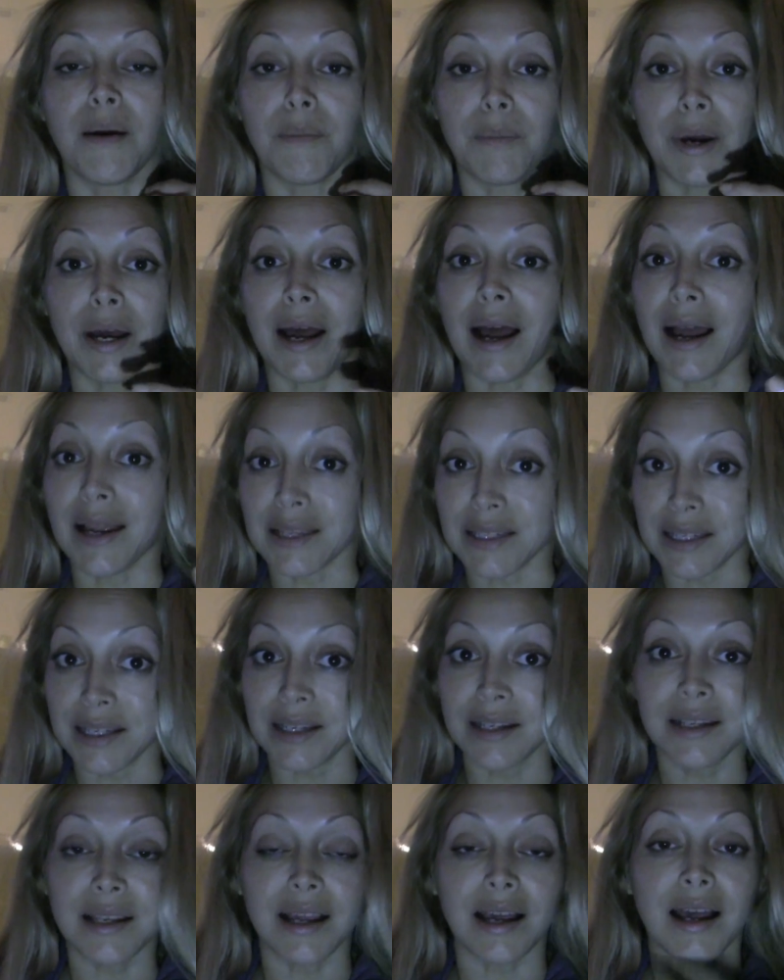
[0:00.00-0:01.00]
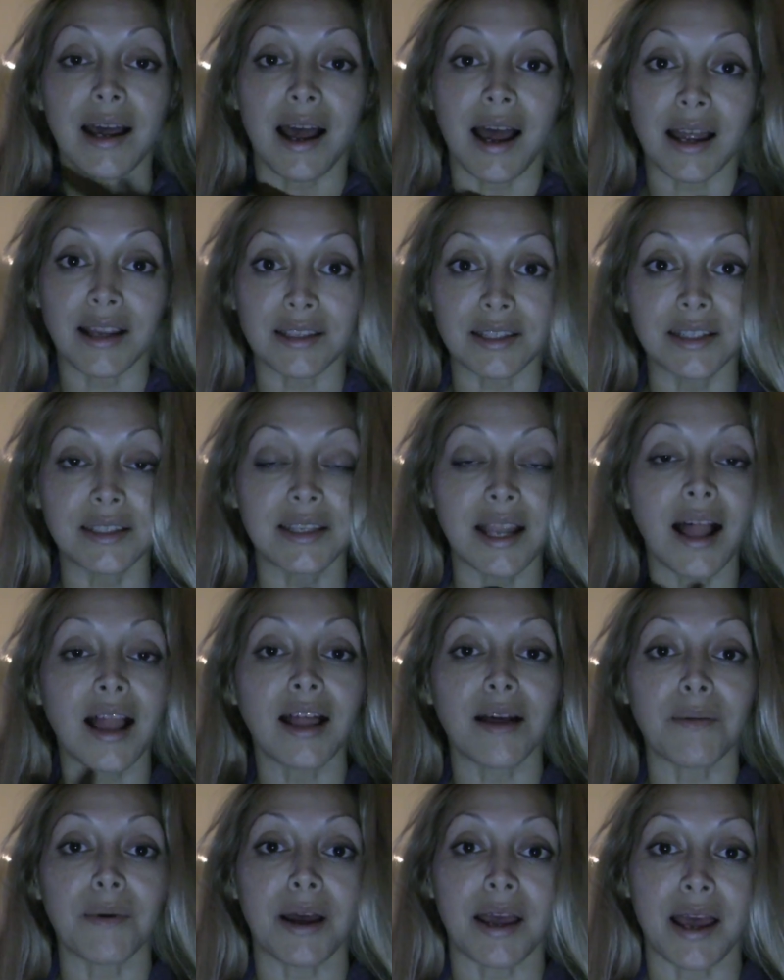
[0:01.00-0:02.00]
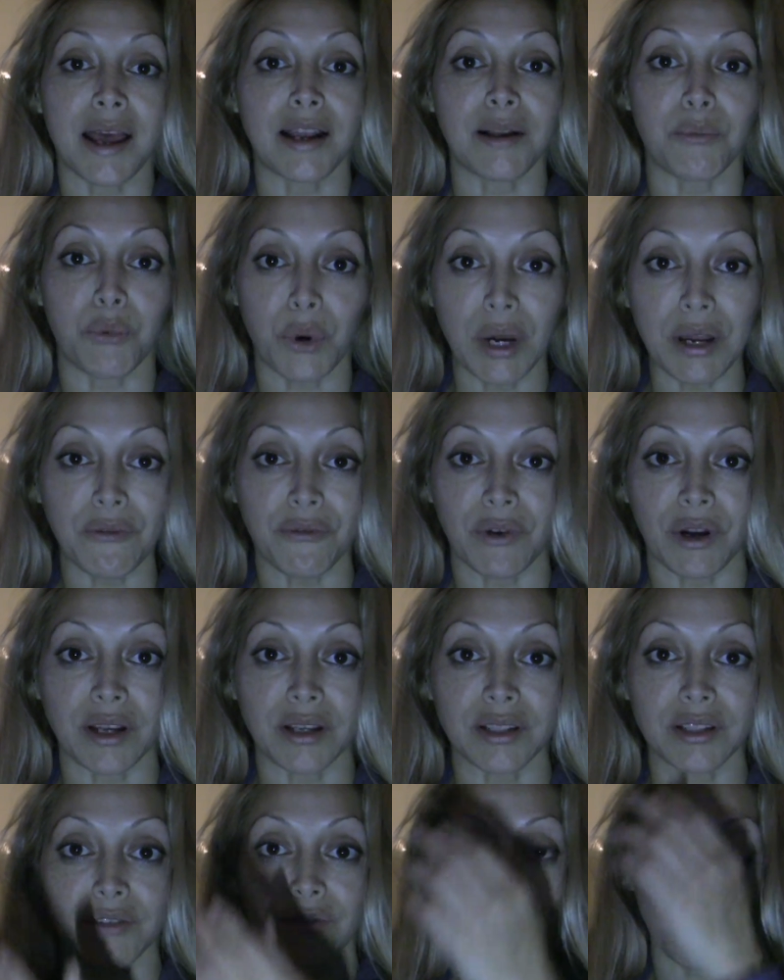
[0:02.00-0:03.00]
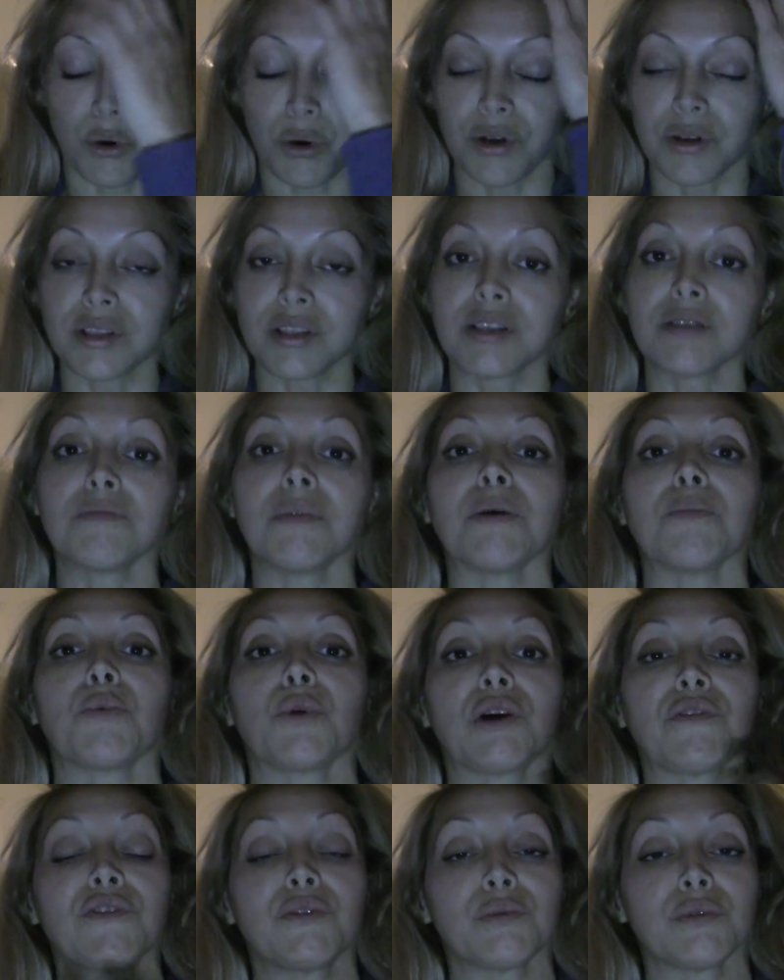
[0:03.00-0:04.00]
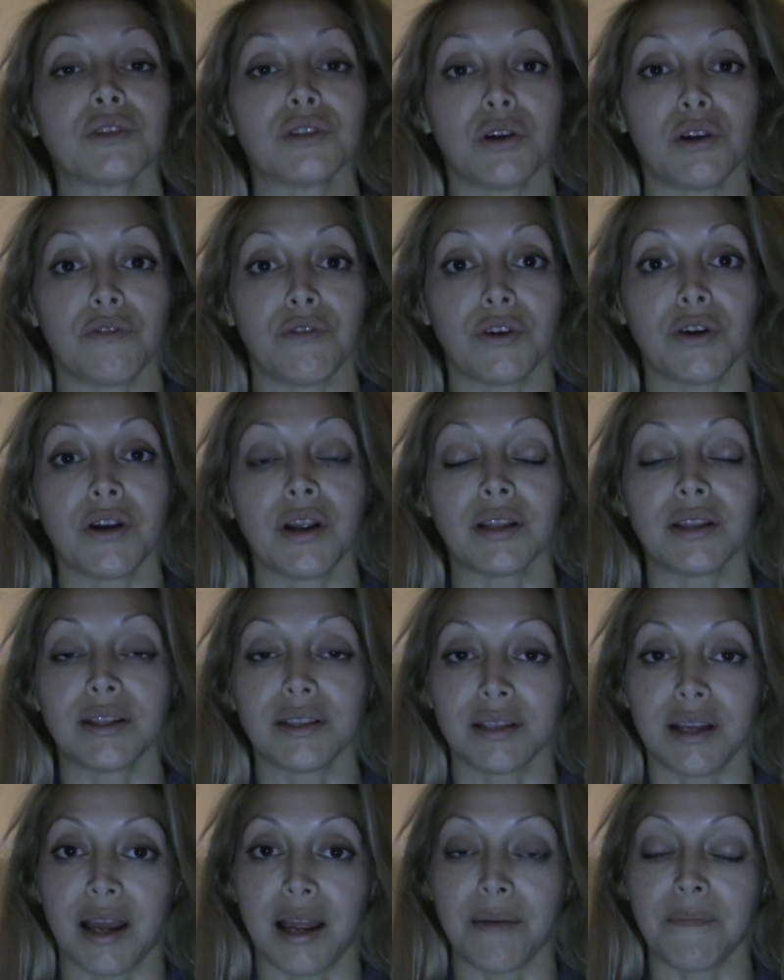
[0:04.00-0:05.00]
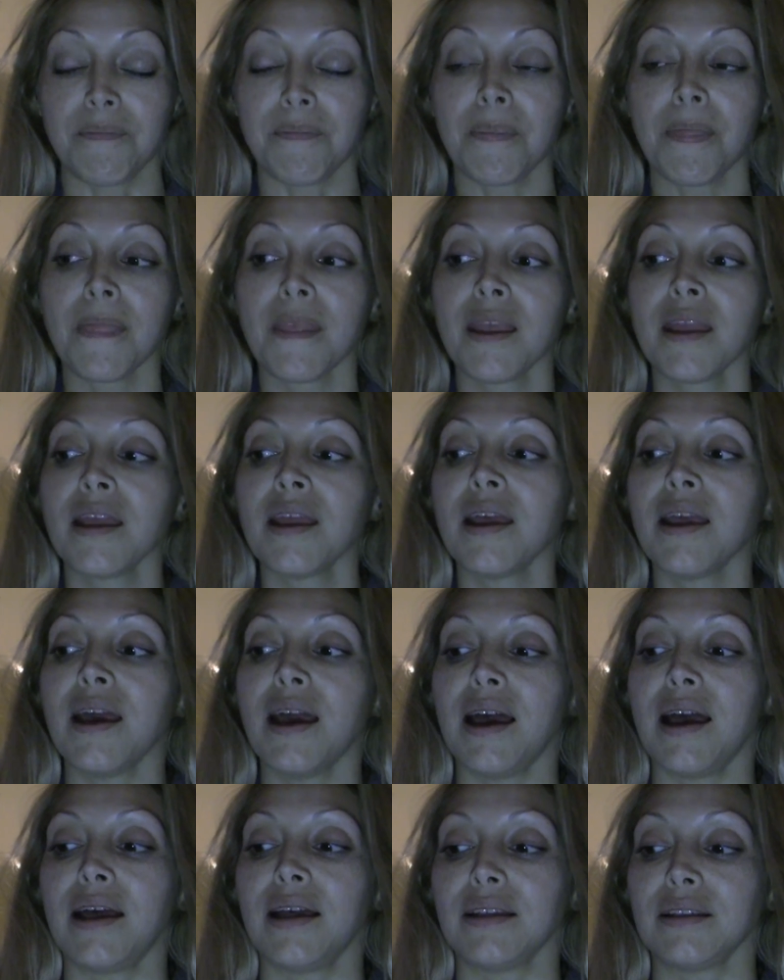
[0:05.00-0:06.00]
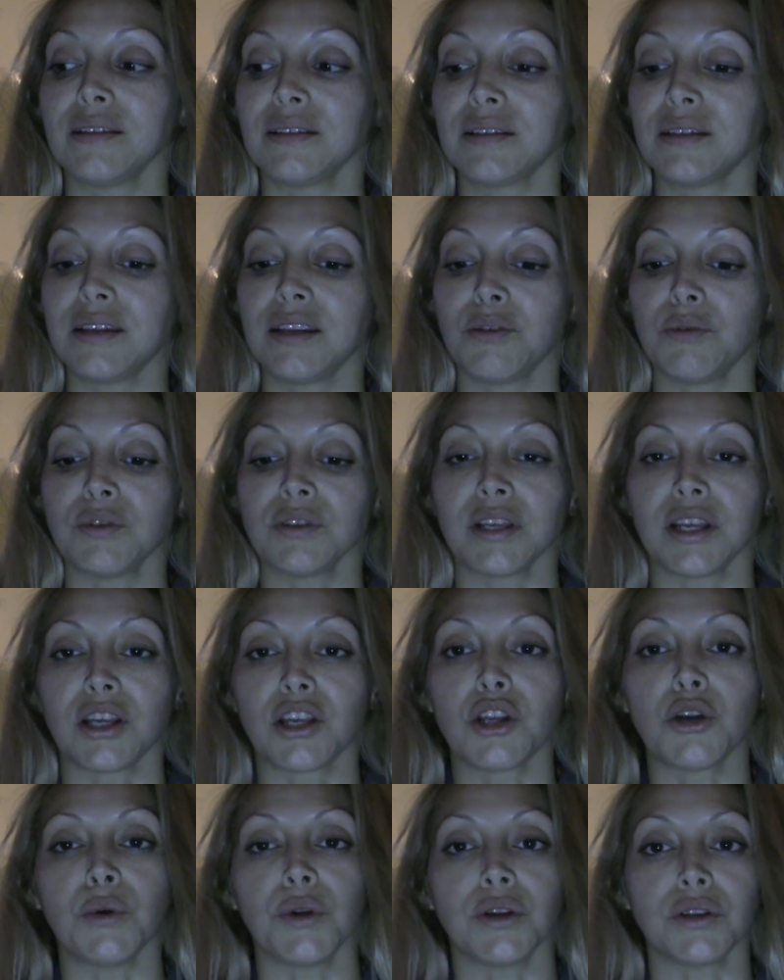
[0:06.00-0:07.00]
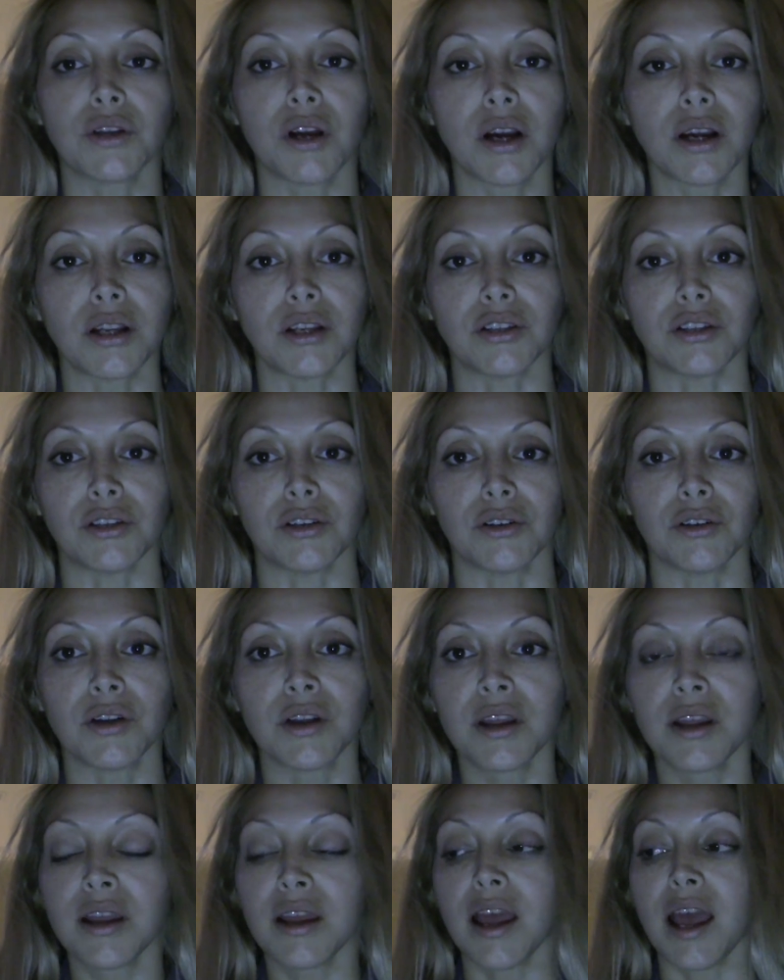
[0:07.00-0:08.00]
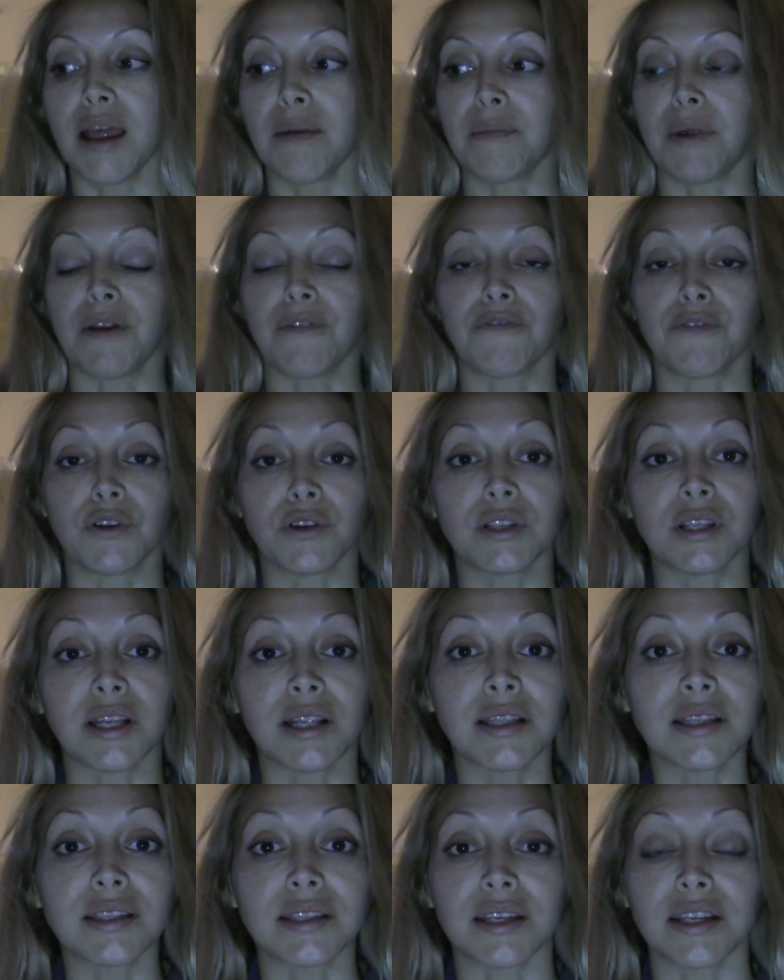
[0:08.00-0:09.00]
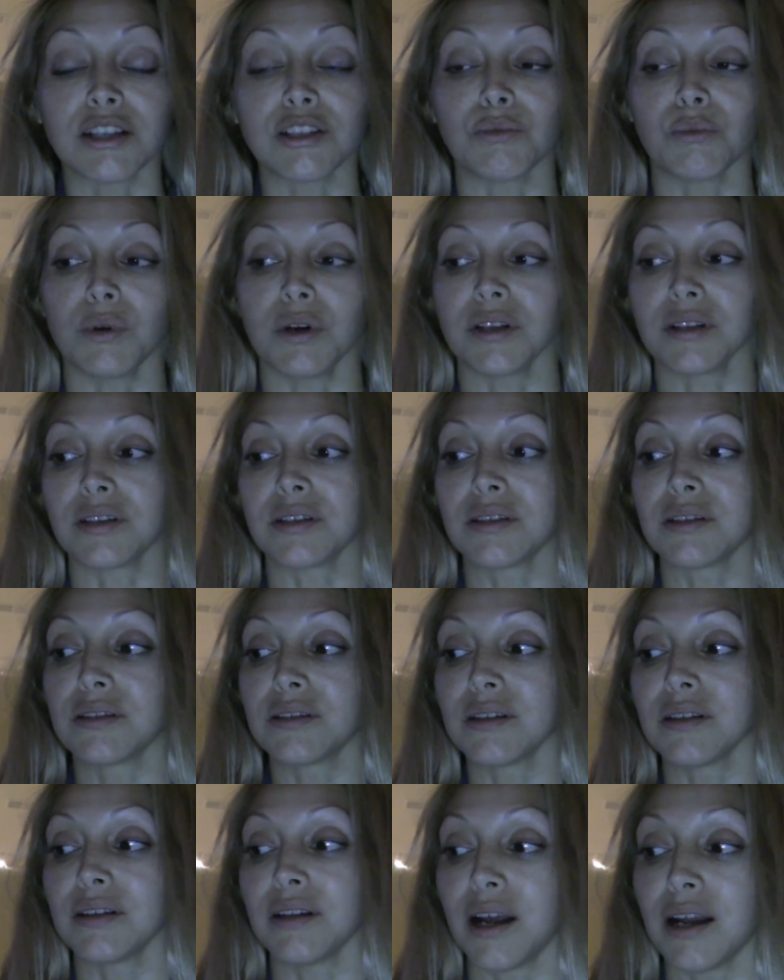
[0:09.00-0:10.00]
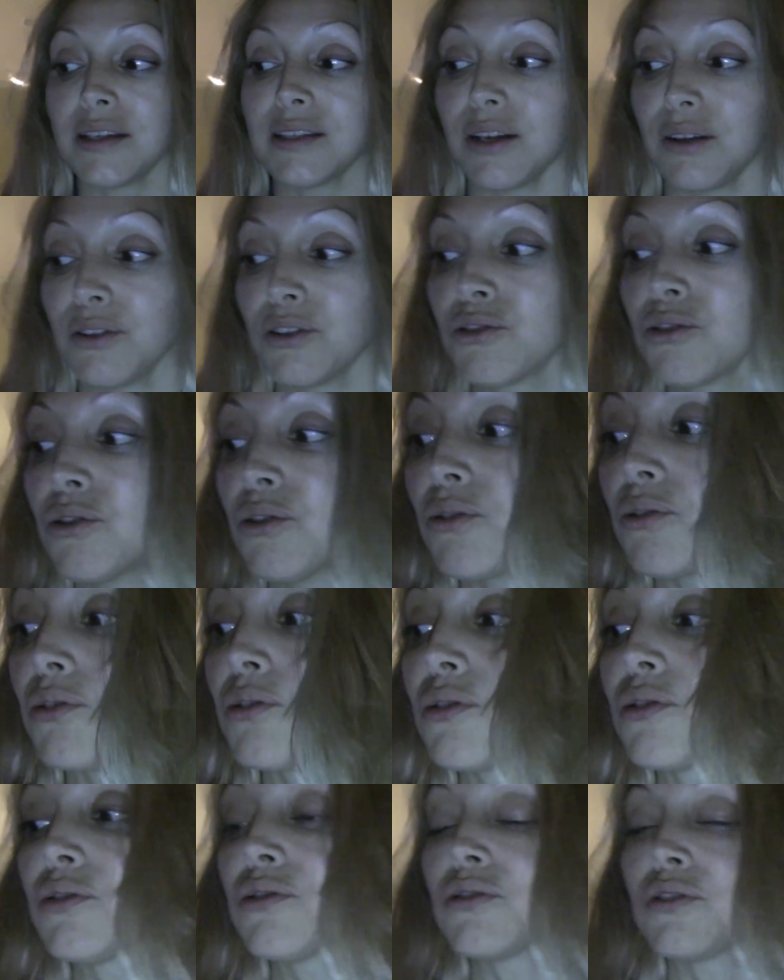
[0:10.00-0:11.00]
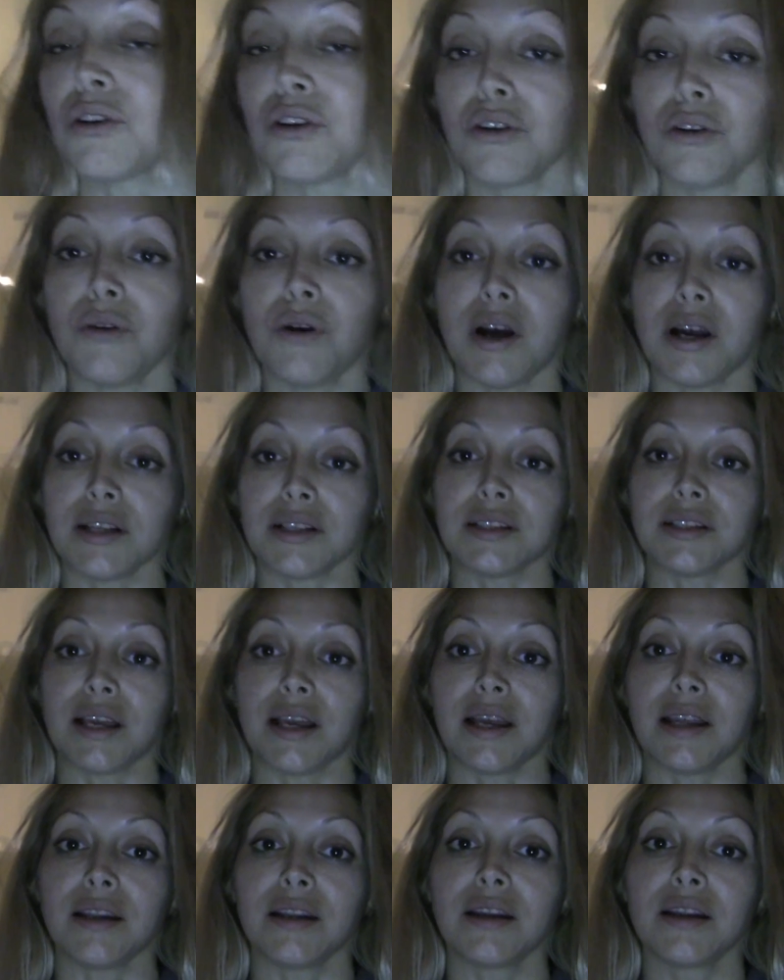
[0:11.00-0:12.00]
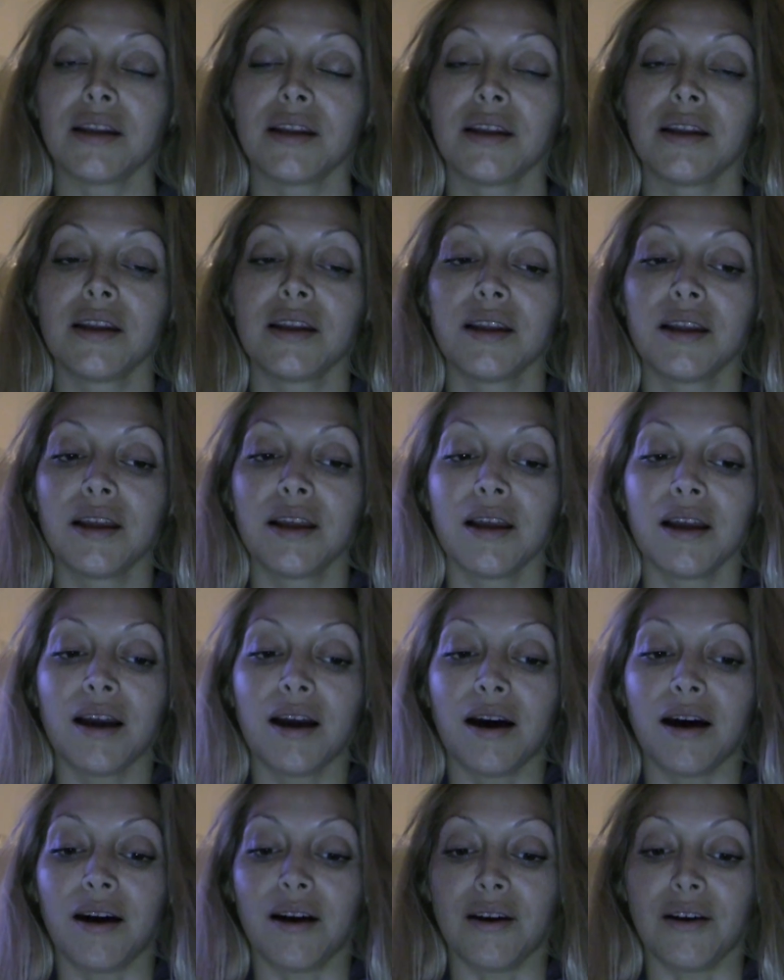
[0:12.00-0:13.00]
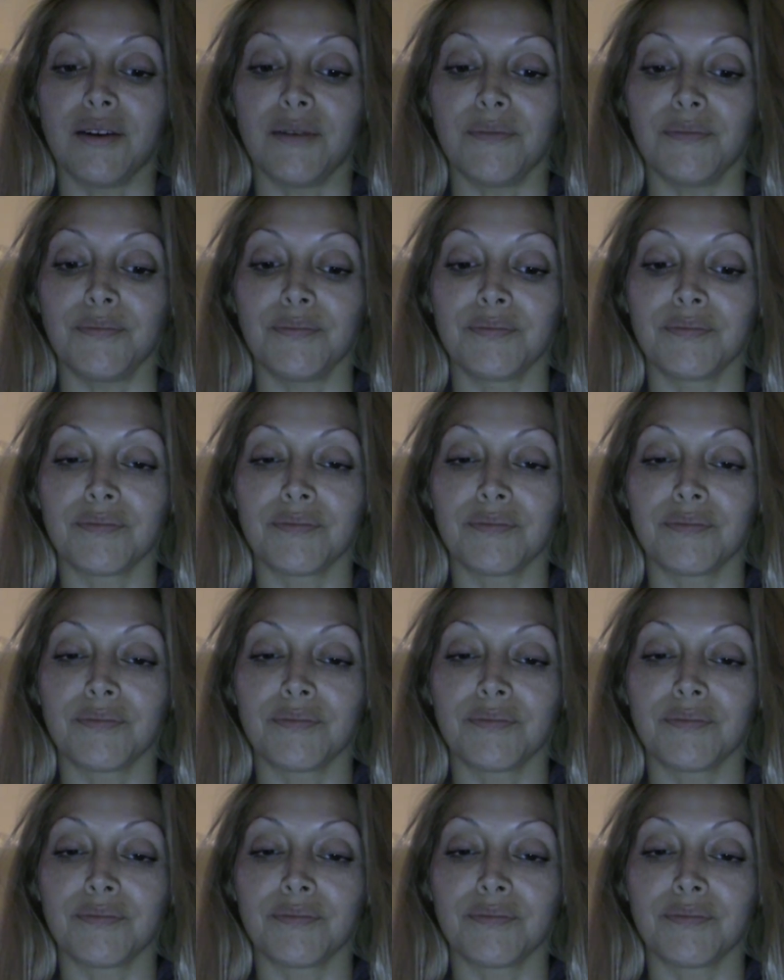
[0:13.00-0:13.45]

But I did tell him I had a boyfriend, of course. My boyfriend was over at the time, and he was like, who are you talking to? And my first instinct was to not tell the truth. So I said, what